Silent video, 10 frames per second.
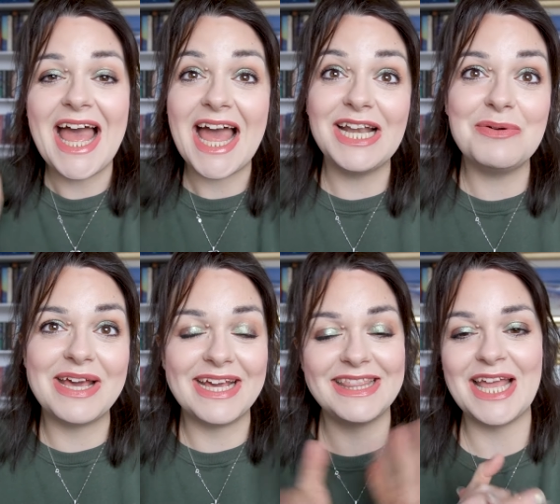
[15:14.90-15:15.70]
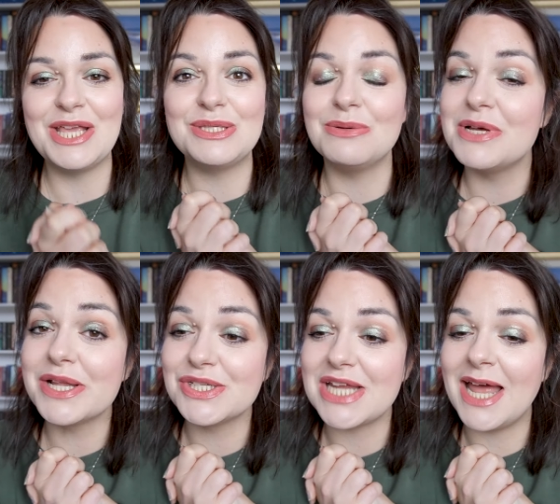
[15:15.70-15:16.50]
anyway, thank you so
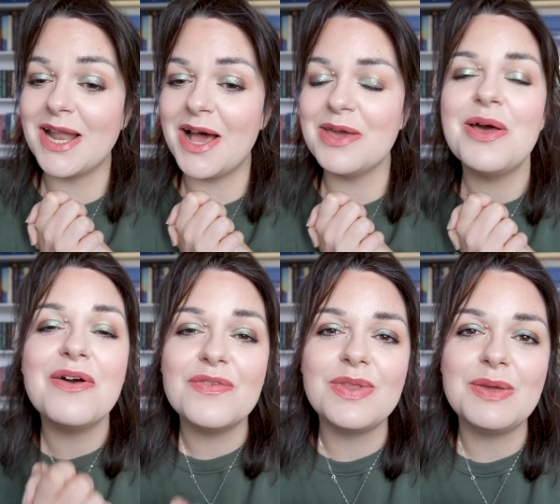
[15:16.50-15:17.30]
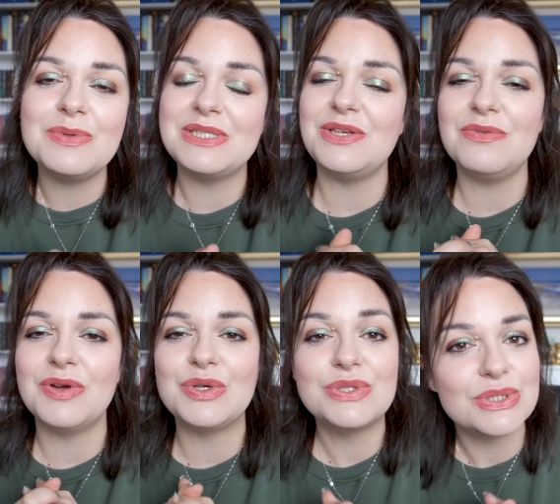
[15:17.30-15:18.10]
much. And I hopefully will see you
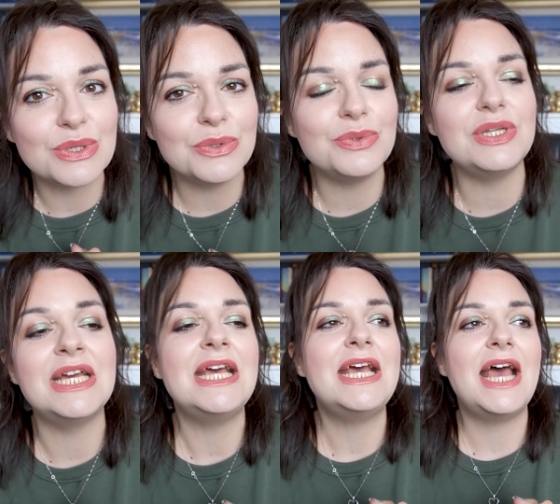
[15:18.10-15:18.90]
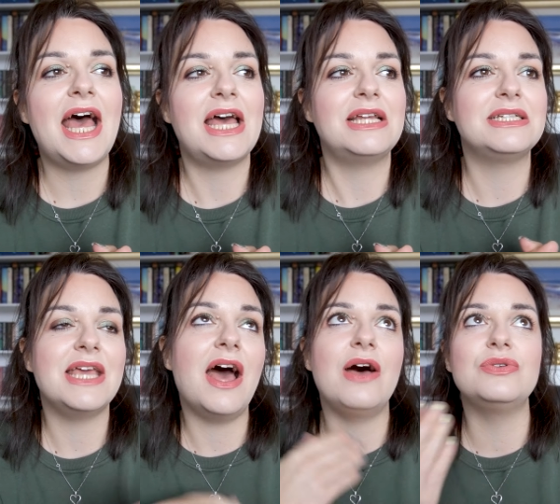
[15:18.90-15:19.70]
very soon. And
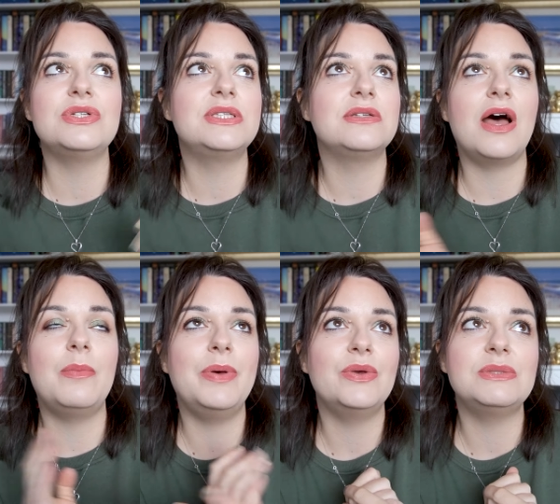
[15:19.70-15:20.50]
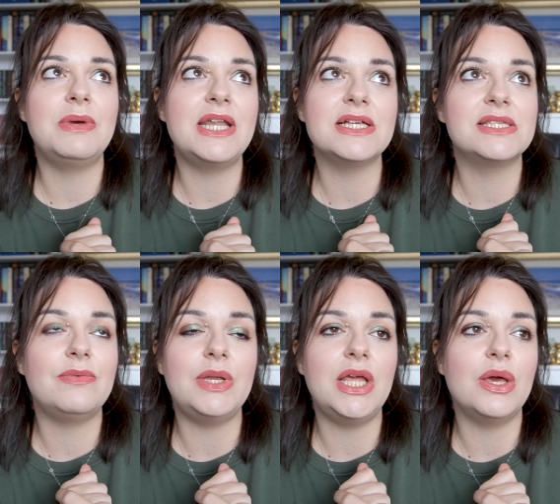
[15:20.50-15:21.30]
yeah, I'll post my next
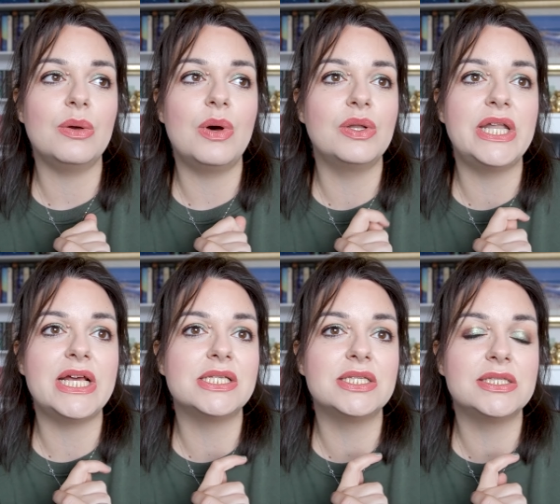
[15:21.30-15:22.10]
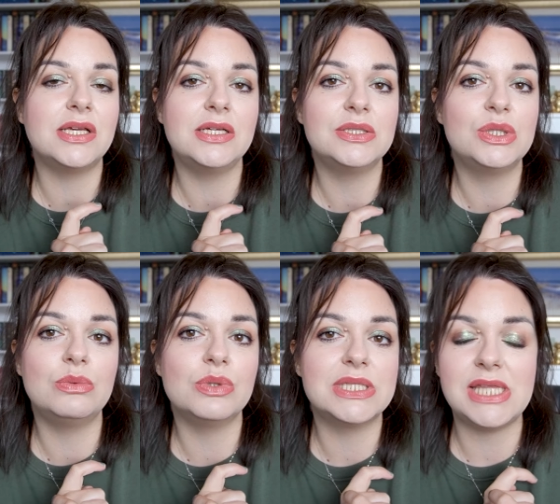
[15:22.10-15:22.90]
video on this
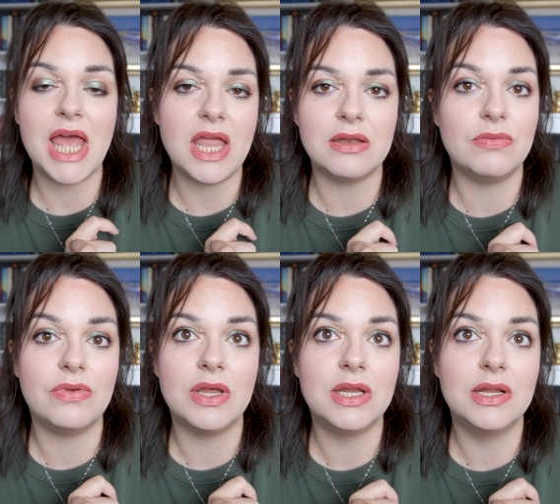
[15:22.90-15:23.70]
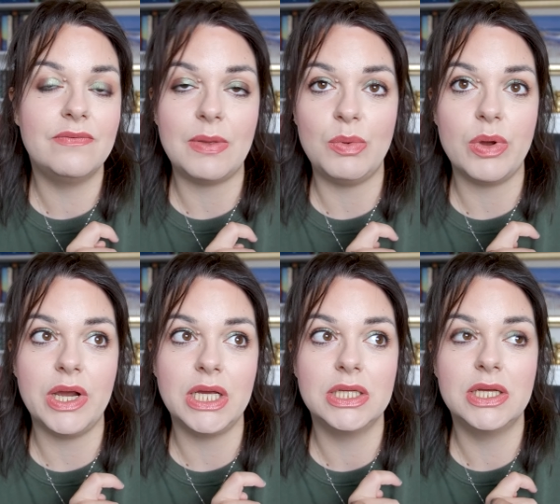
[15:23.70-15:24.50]
towards the end of
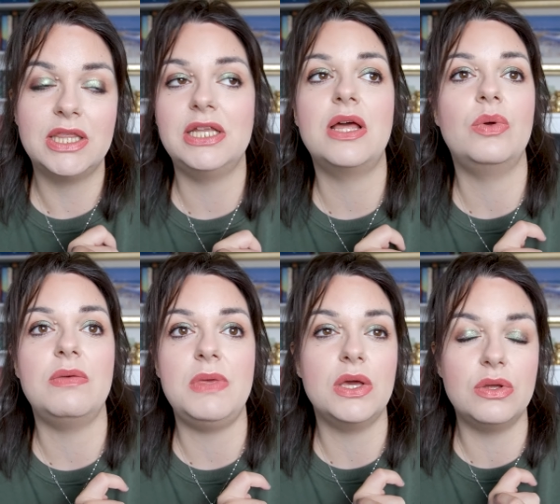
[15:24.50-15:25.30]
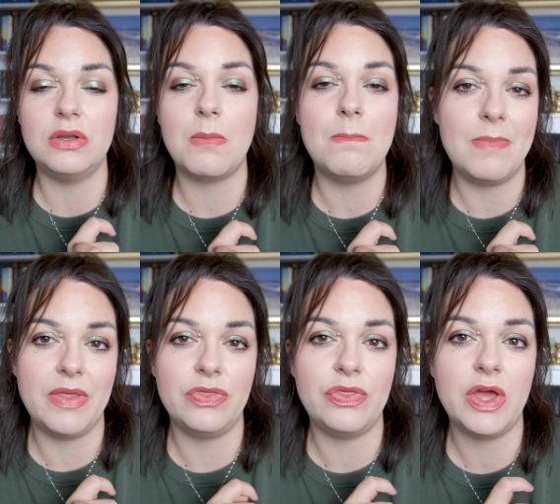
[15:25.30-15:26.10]
February. I think that'll give me a good
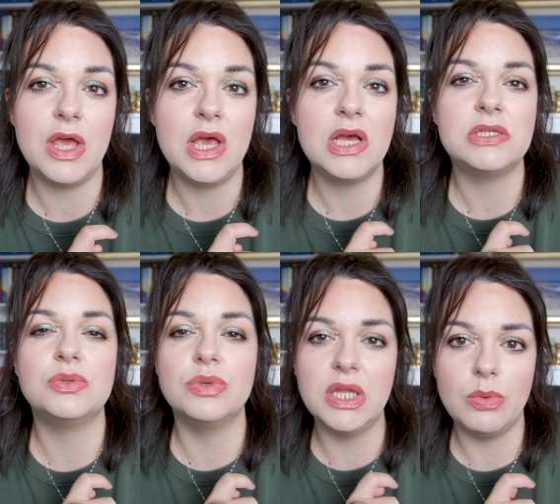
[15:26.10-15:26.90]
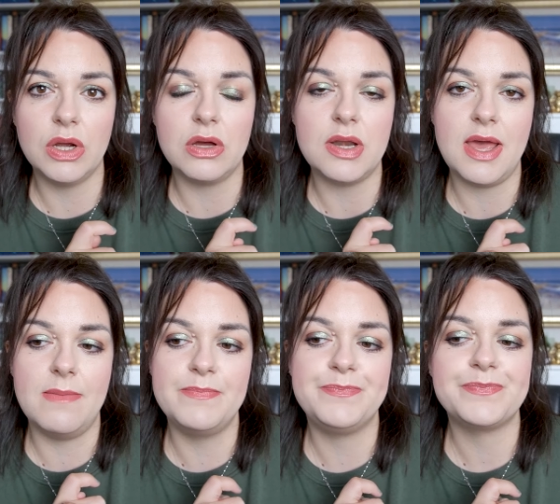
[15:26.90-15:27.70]
month to really work on it,